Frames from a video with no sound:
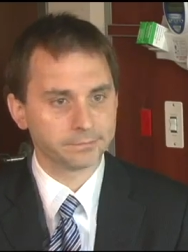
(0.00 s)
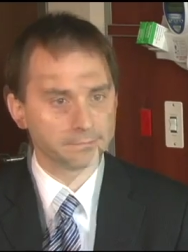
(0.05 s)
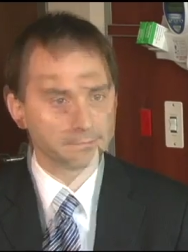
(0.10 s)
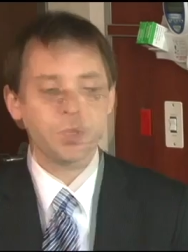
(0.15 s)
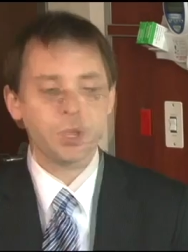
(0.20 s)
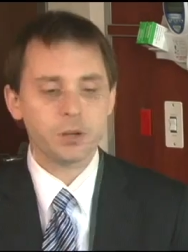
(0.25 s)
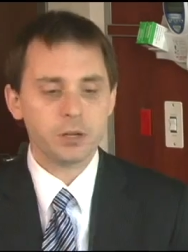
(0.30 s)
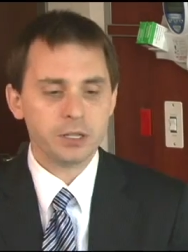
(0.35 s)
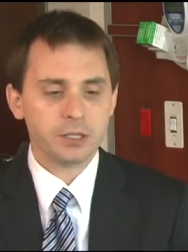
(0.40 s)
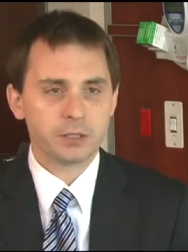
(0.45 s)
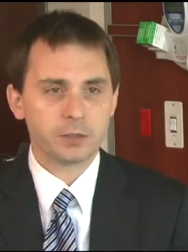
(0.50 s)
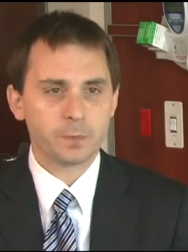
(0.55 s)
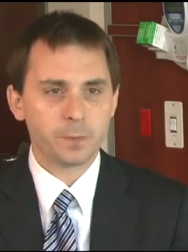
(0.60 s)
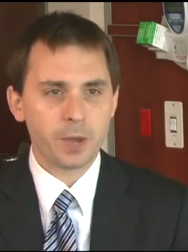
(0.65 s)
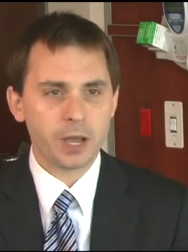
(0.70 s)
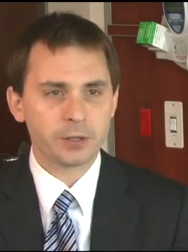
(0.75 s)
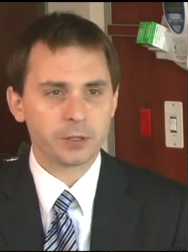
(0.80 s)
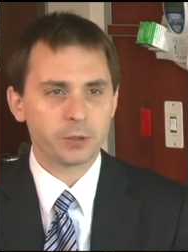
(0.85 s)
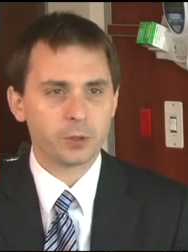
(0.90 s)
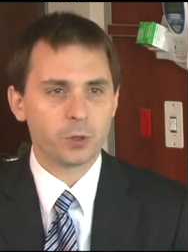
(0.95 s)
there is
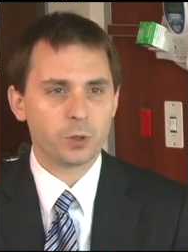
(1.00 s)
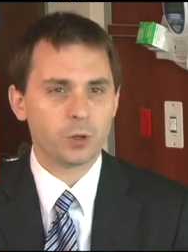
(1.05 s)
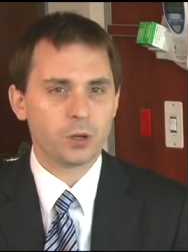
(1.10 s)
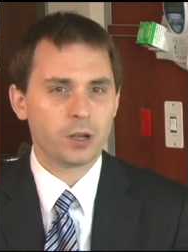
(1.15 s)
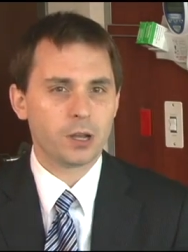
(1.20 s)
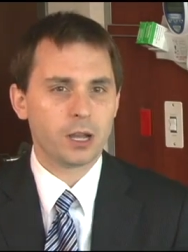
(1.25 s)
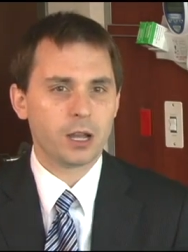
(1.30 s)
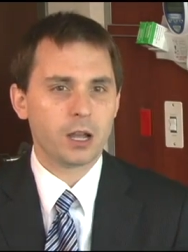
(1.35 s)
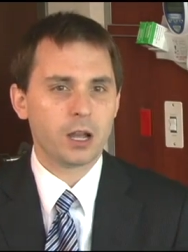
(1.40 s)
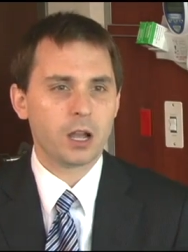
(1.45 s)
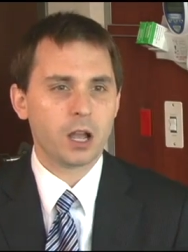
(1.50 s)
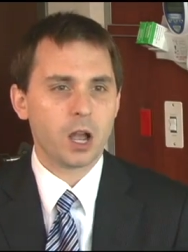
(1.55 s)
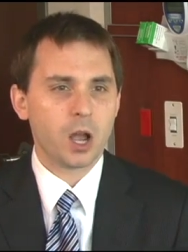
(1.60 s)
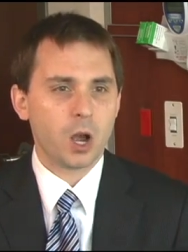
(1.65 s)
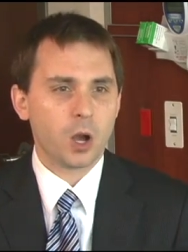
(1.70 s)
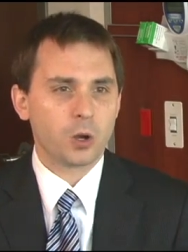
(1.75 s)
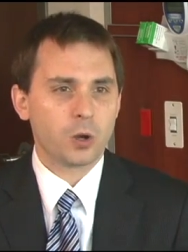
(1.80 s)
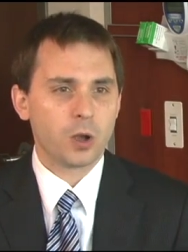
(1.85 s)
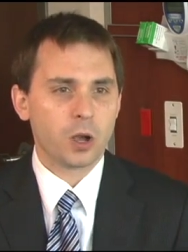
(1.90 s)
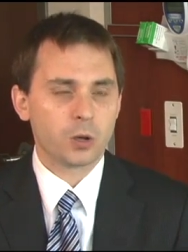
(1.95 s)
special
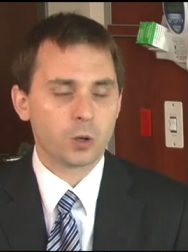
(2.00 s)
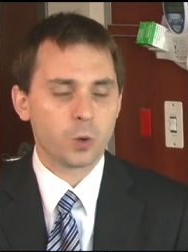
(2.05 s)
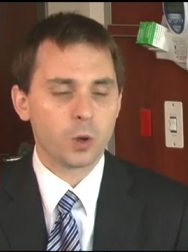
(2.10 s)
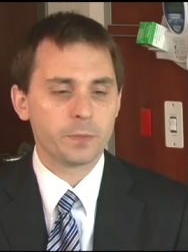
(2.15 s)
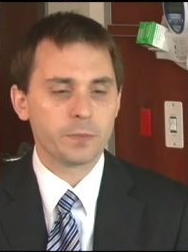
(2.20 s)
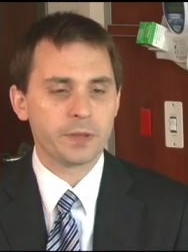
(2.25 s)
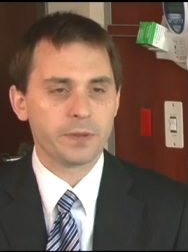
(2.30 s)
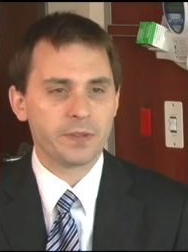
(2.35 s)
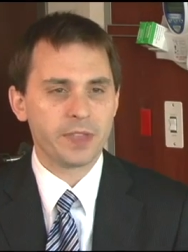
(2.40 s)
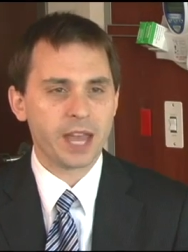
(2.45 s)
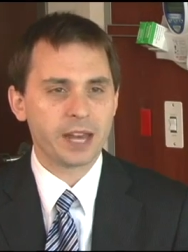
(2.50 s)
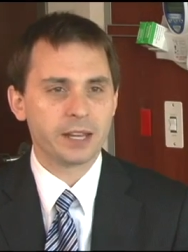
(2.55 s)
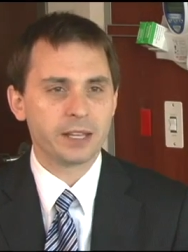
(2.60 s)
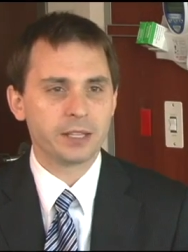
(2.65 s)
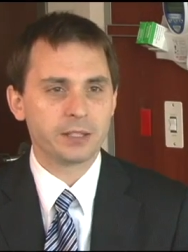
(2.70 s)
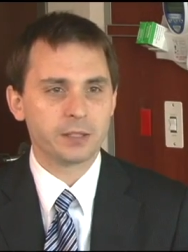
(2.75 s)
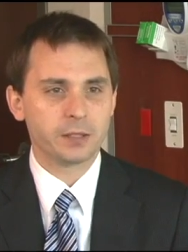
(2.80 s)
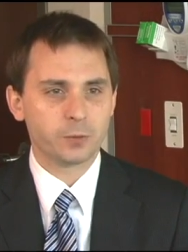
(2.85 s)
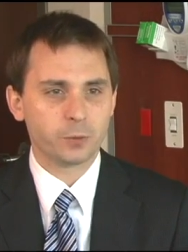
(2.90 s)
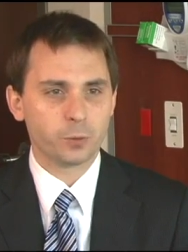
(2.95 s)
uh, equipment that
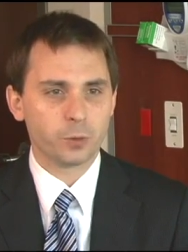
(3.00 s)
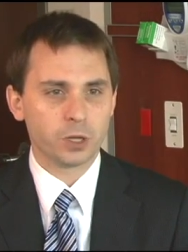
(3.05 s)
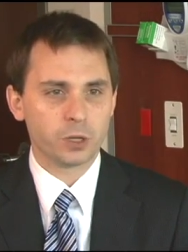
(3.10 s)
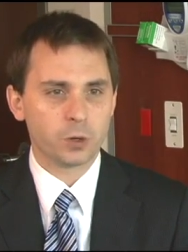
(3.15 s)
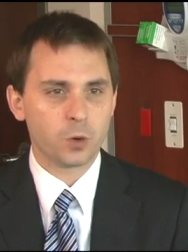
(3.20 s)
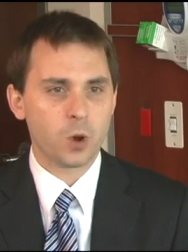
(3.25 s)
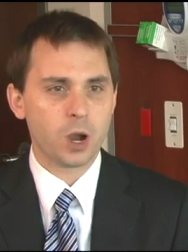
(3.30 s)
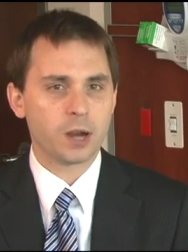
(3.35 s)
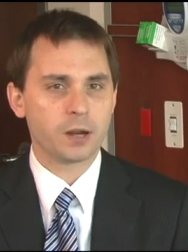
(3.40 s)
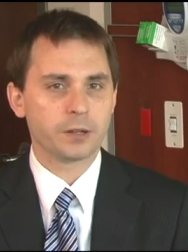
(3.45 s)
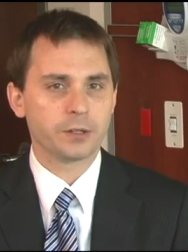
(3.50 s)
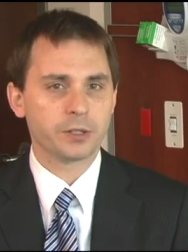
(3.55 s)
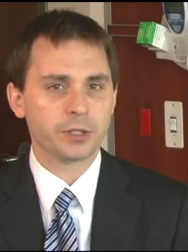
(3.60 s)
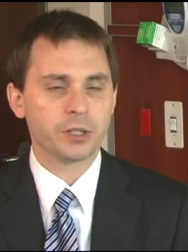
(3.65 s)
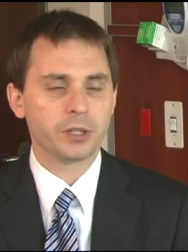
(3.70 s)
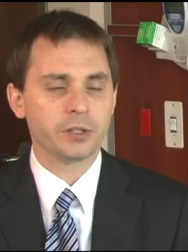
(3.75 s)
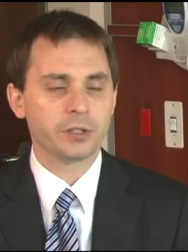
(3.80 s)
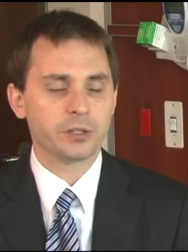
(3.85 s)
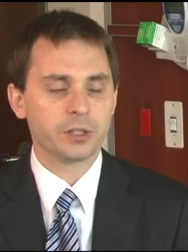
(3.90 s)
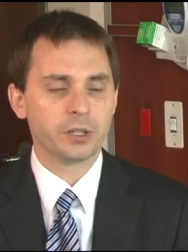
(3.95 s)
is required
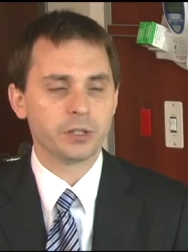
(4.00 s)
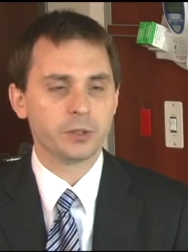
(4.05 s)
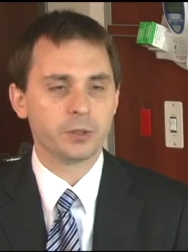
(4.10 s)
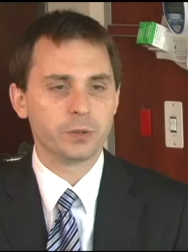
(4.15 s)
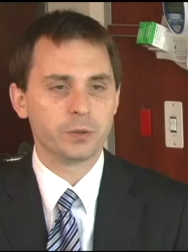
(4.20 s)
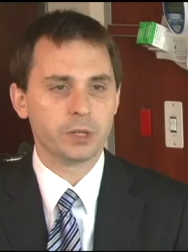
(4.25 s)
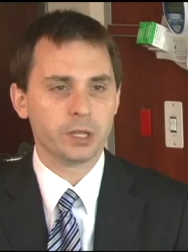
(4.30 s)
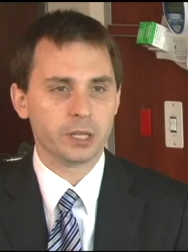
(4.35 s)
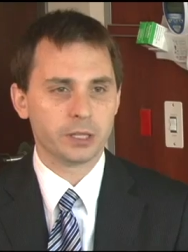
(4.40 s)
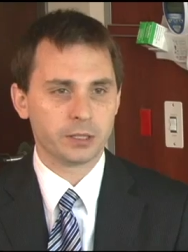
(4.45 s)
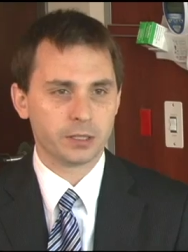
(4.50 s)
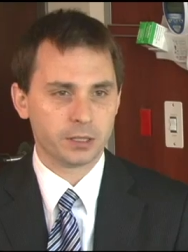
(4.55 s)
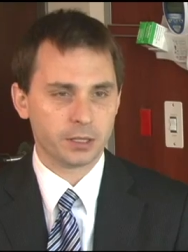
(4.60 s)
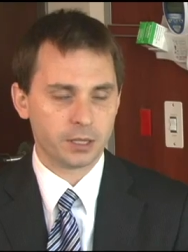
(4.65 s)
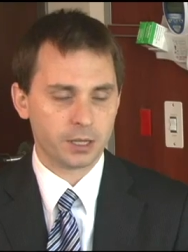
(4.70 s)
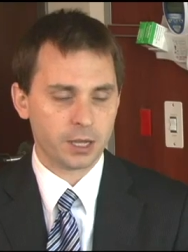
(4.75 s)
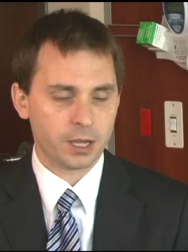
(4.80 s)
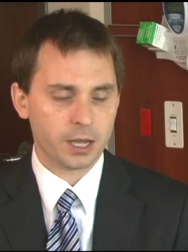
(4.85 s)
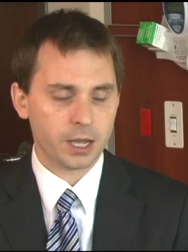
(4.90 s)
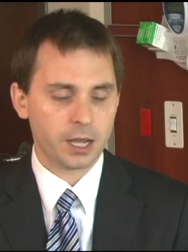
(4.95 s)
to, to do this
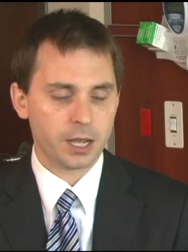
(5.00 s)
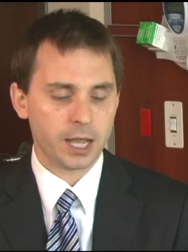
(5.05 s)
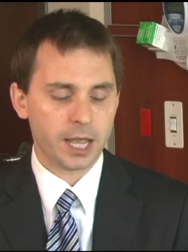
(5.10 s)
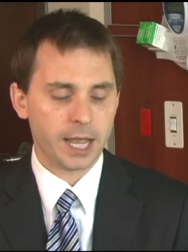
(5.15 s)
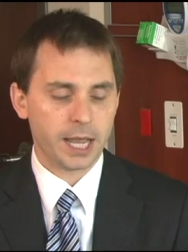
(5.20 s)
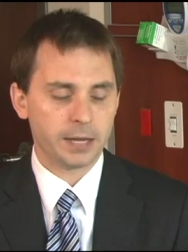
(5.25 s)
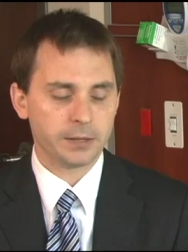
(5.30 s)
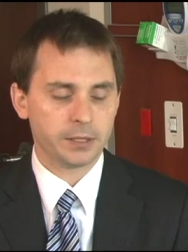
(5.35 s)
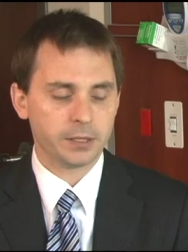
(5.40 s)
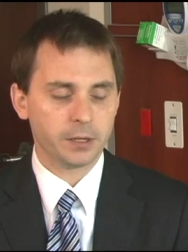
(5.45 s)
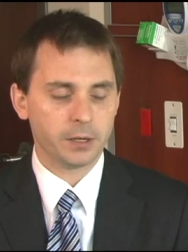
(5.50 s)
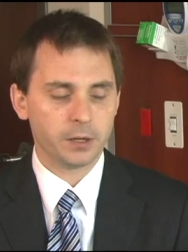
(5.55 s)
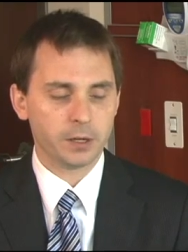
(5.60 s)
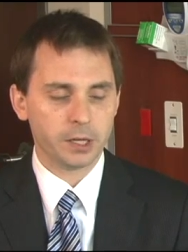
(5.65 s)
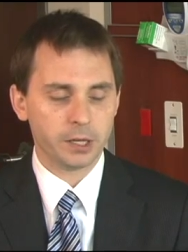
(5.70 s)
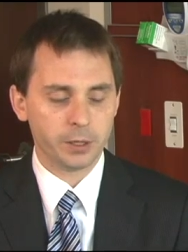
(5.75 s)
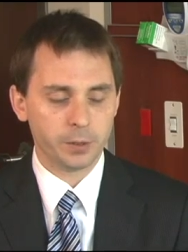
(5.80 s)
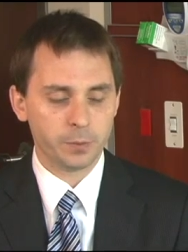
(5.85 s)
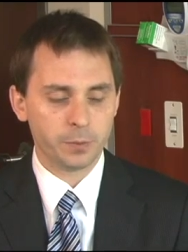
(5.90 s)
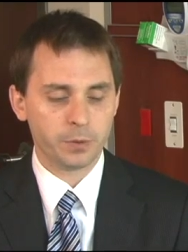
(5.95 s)
uh, anterior
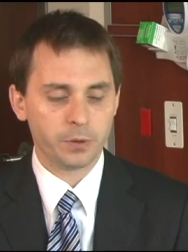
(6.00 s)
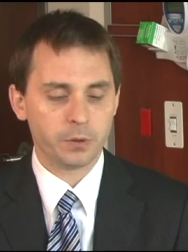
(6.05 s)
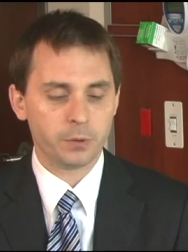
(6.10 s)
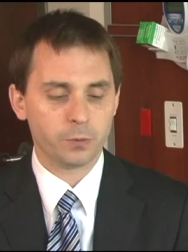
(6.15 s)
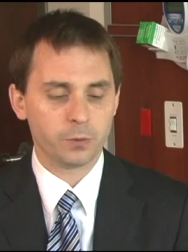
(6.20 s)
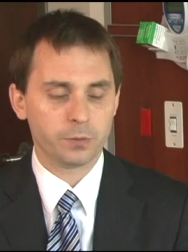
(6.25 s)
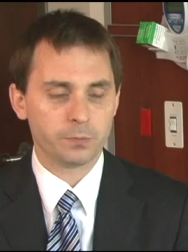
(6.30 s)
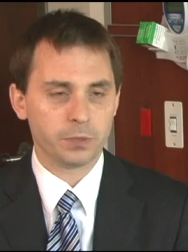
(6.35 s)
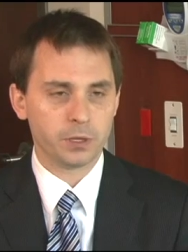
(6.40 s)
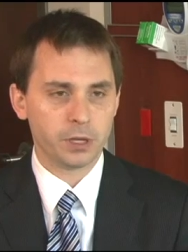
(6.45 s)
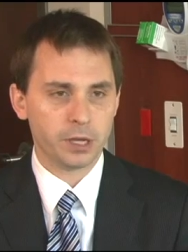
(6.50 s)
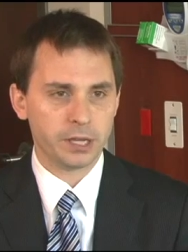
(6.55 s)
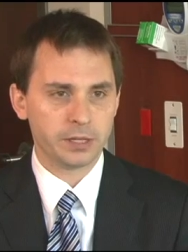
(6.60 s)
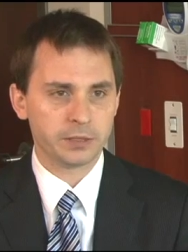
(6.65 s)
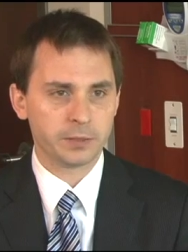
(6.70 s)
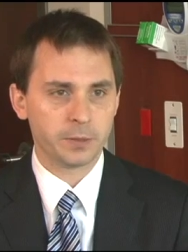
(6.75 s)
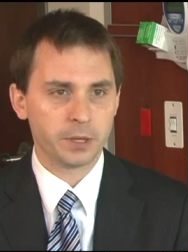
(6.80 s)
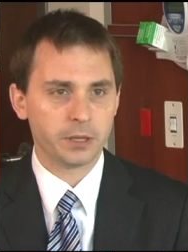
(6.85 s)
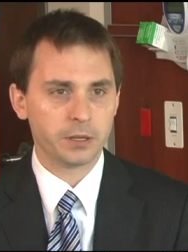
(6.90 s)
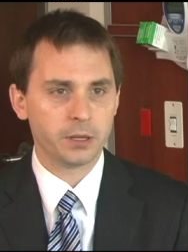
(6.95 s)
hip
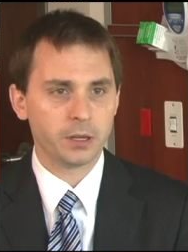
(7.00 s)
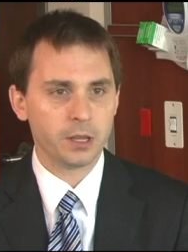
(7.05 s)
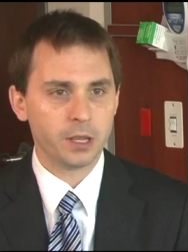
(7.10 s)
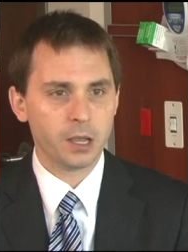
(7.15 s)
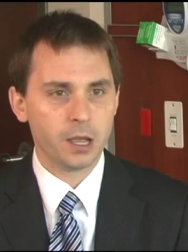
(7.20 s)
replacement.